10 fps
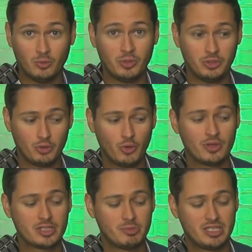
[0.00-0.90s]
When you go to
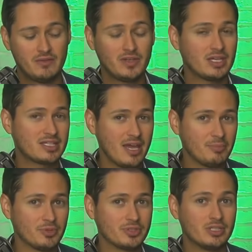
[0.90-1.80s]
the specific
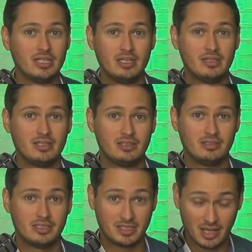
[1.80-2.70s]
examples in
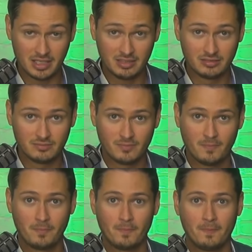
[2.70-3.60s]
the study,
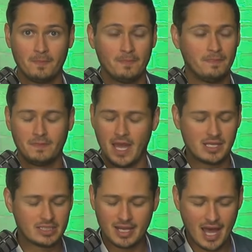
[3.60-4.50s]
that
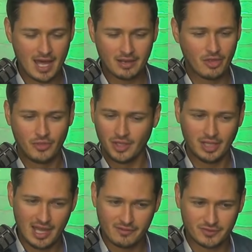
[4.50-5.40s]
is not the
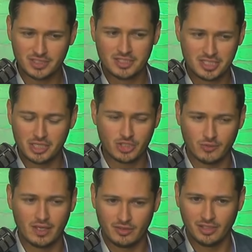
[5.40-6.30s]
left
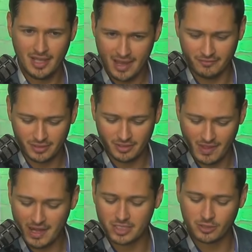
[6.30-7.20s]
censoring the left.
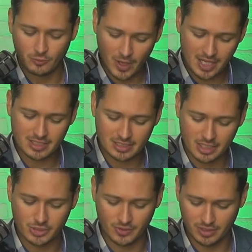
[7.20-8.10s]
That is the right
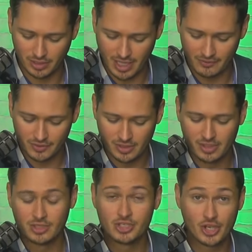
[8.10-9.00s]
censoring the left.
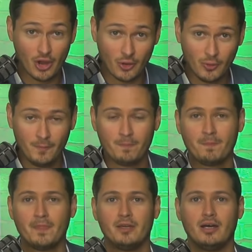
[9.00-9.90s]
So,
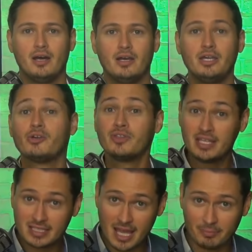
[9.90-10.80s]
uh, here are
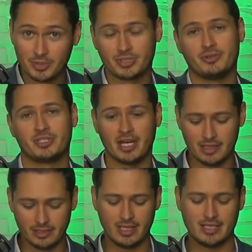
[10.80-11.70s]
the examples that are
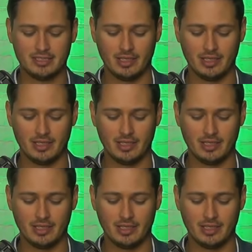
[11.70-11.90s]
cited in that